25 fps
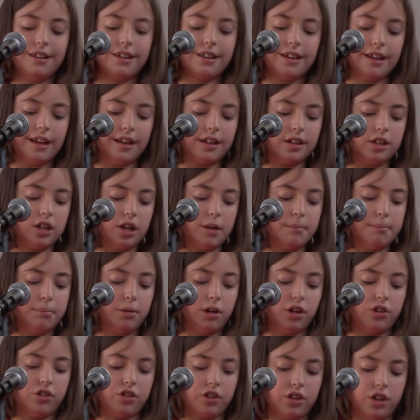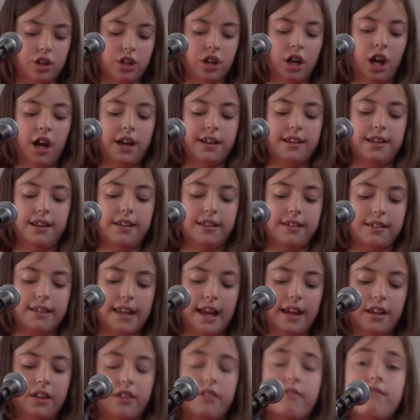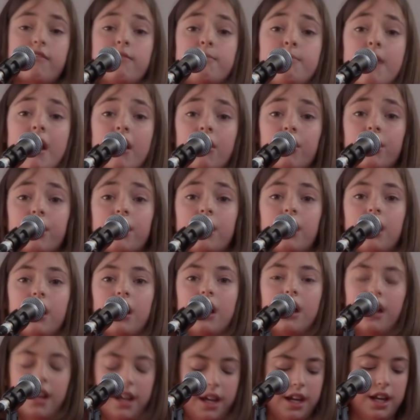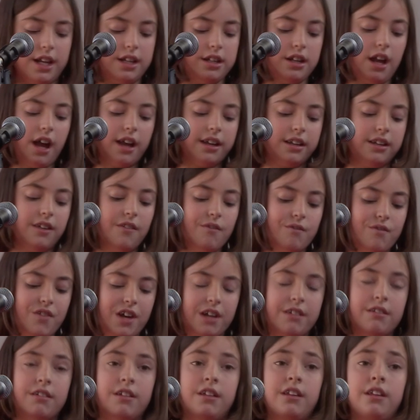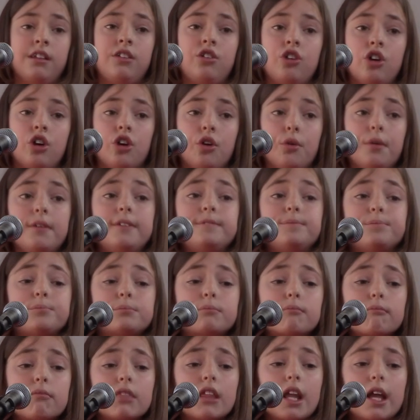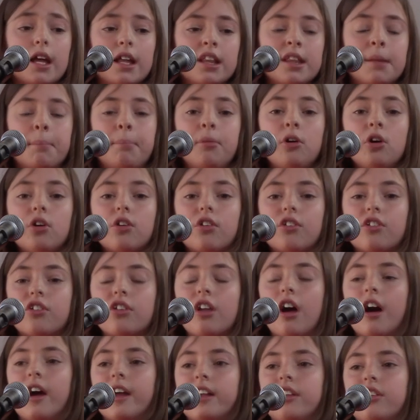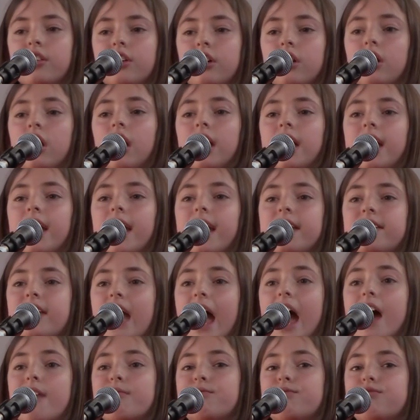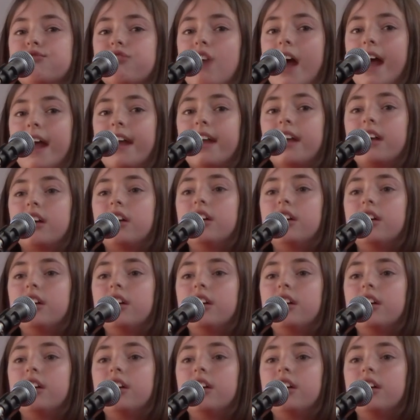Kingdom plus the United States of America in 1952. The book's title is Anne Frank,